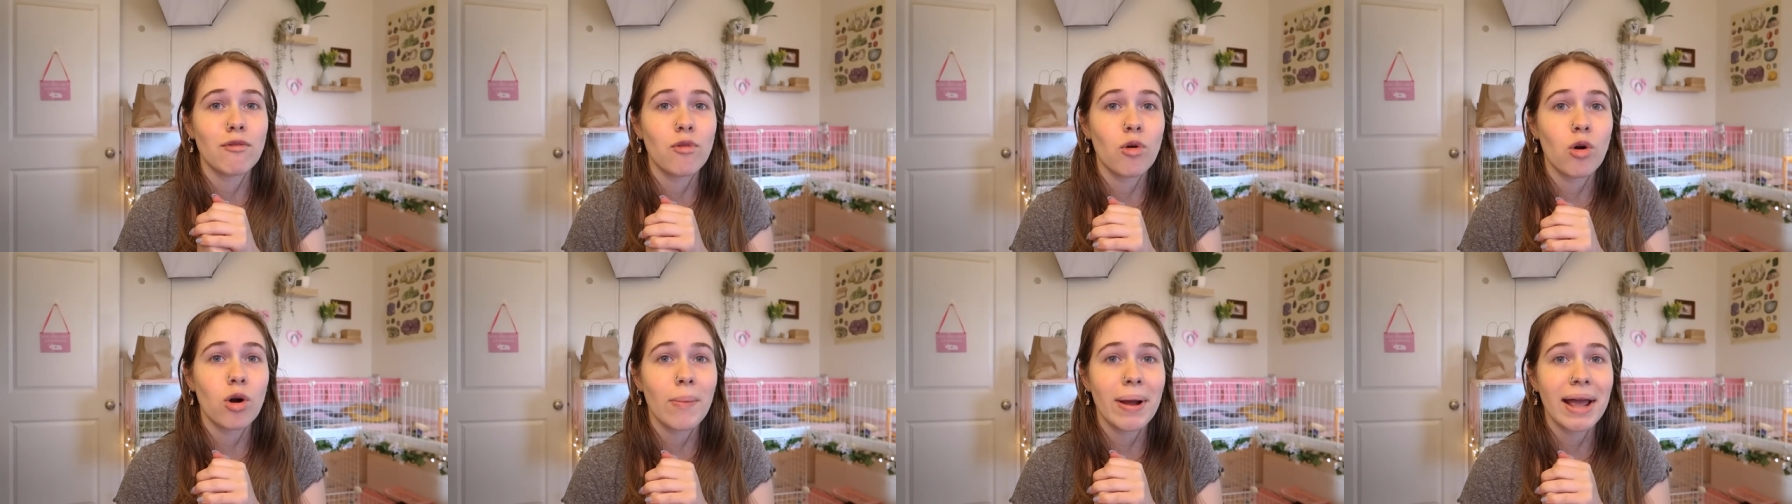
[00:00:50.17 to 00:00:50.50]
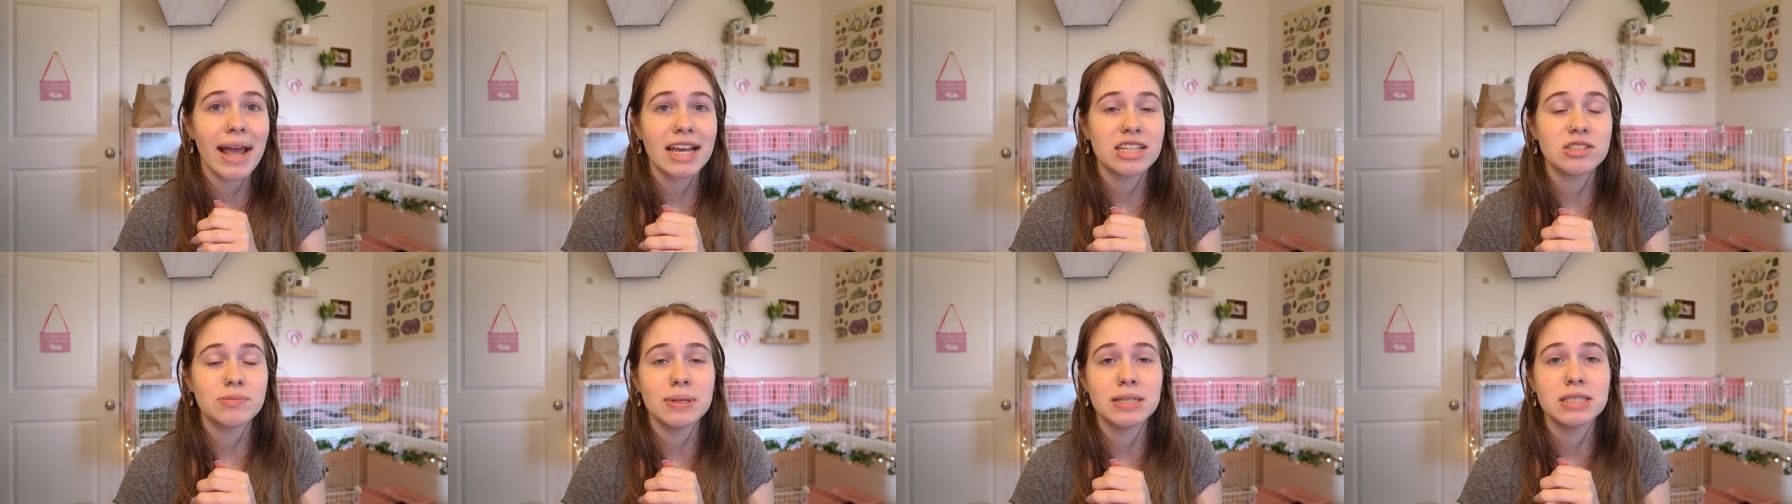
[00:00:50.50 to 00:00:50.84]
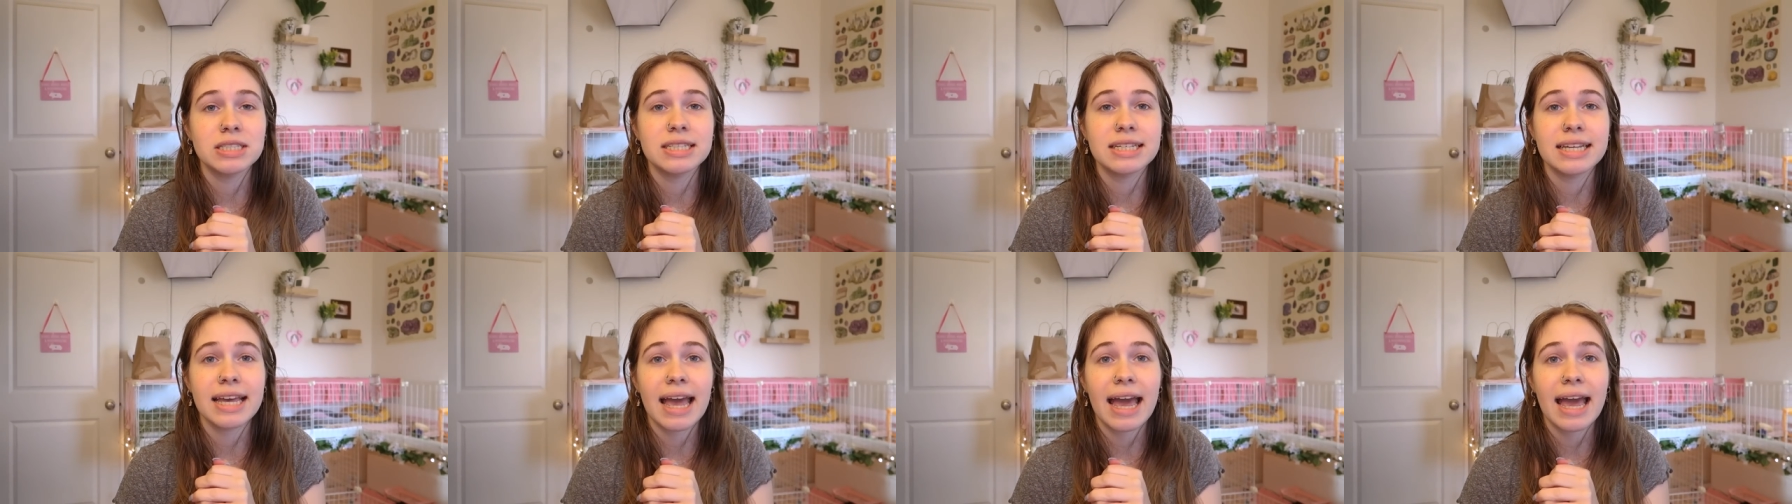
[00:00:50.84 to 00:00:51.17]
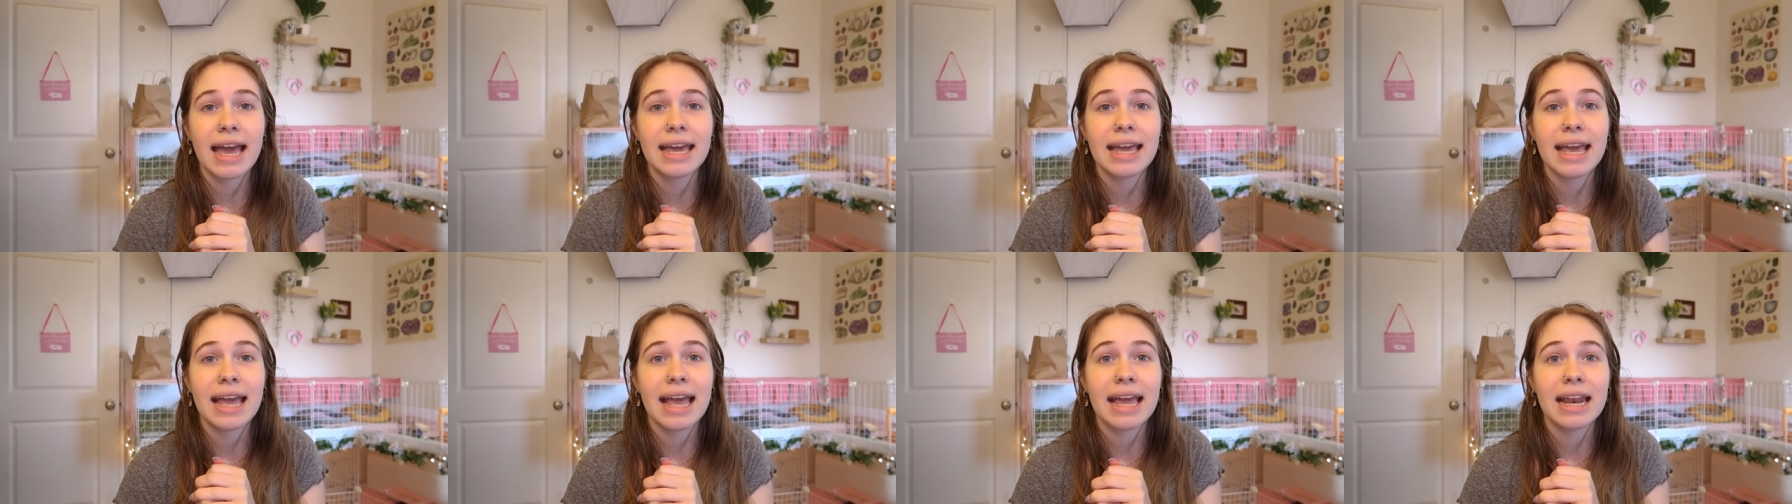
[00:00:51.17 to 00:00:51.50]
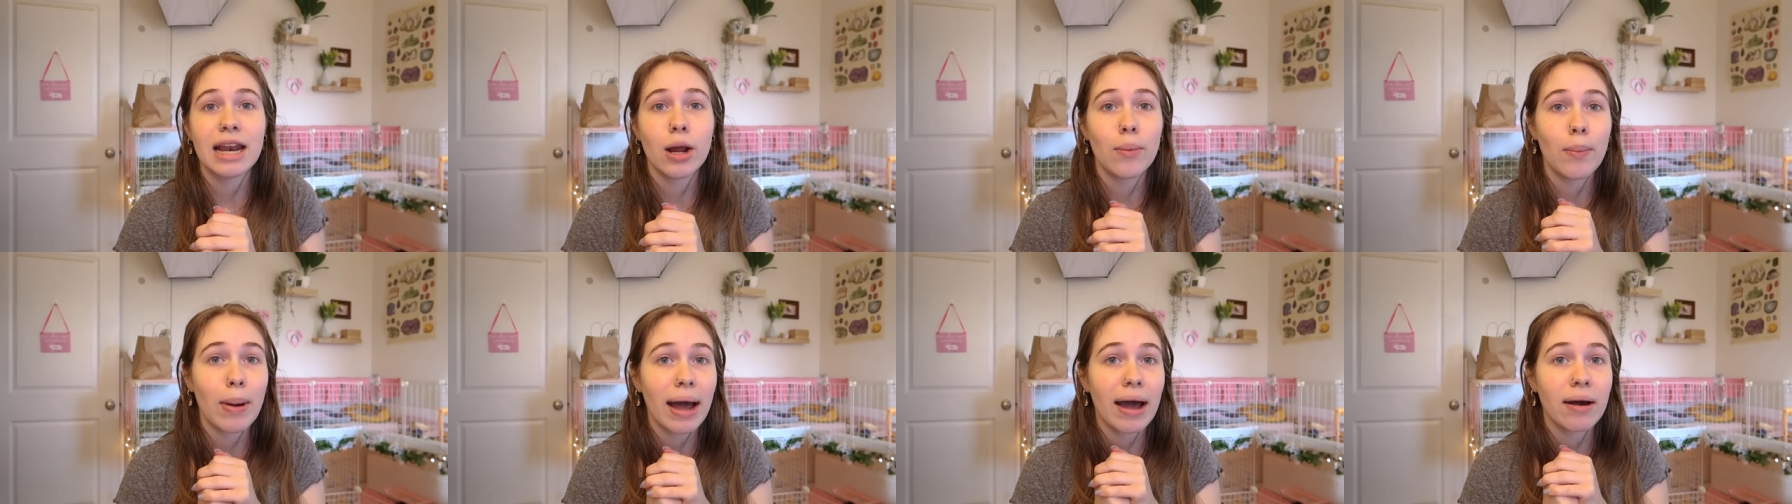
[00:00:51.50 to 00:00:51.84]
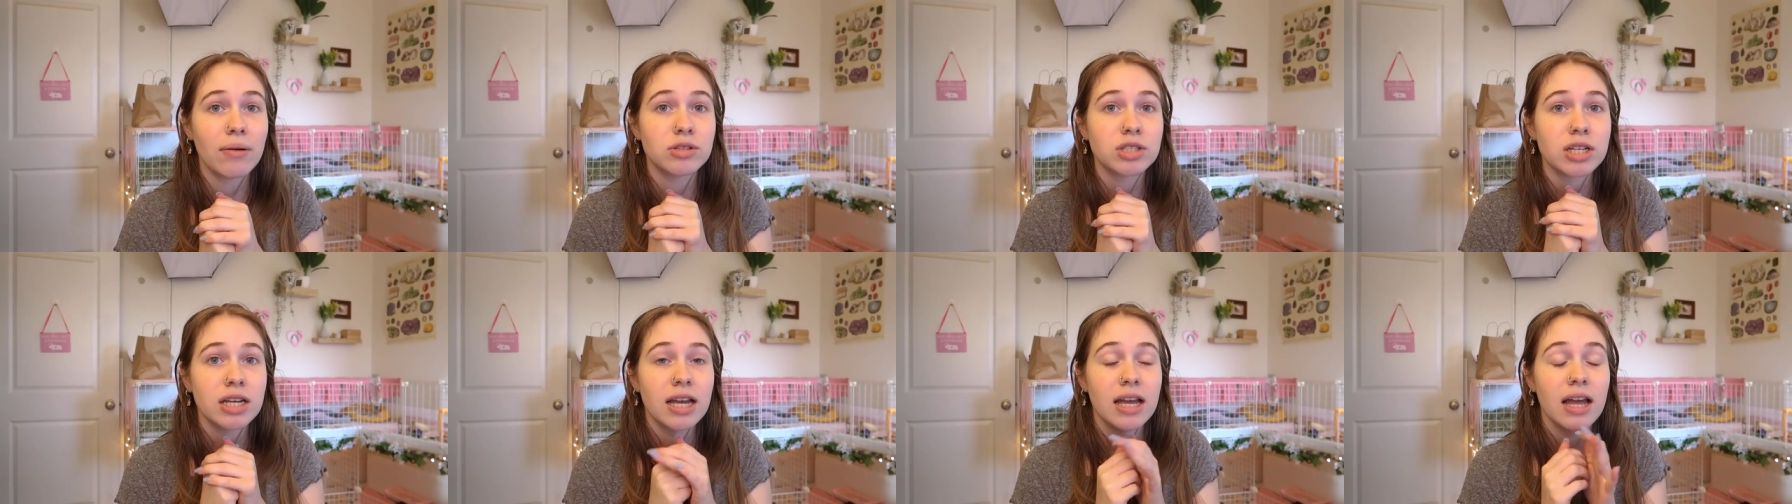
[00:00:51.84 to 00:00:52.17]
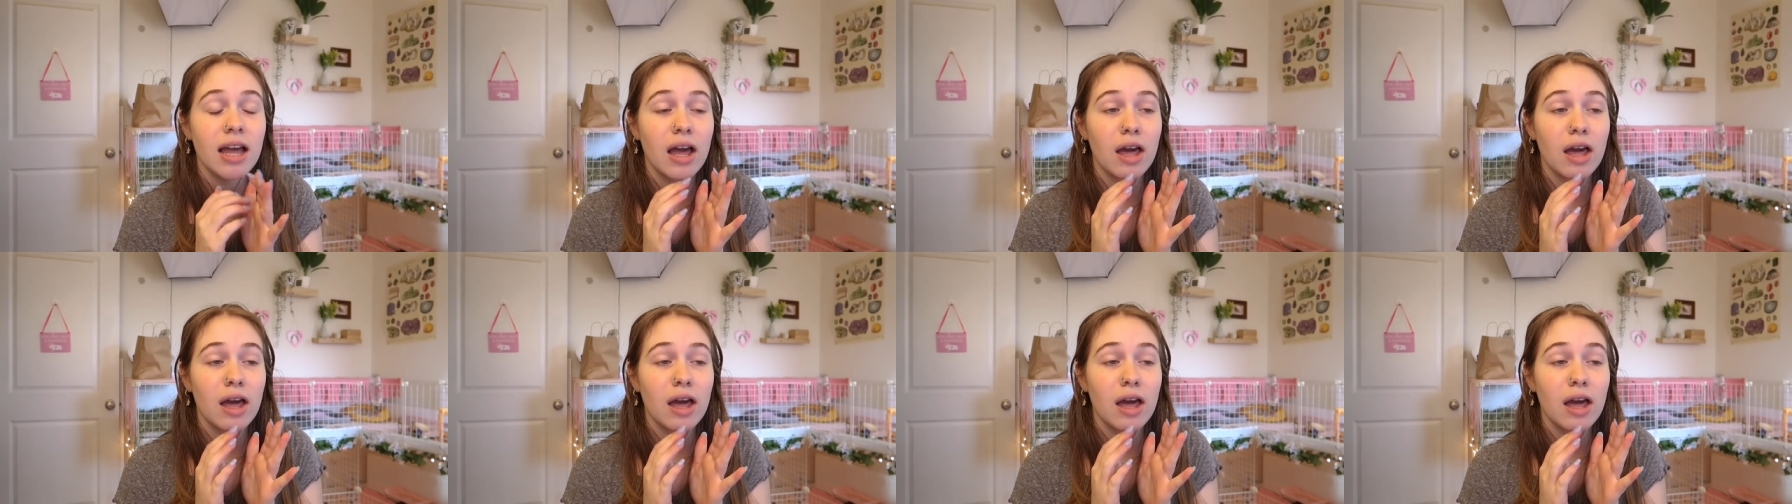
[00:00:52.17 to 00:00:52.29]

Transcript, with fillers: for my SPCA in about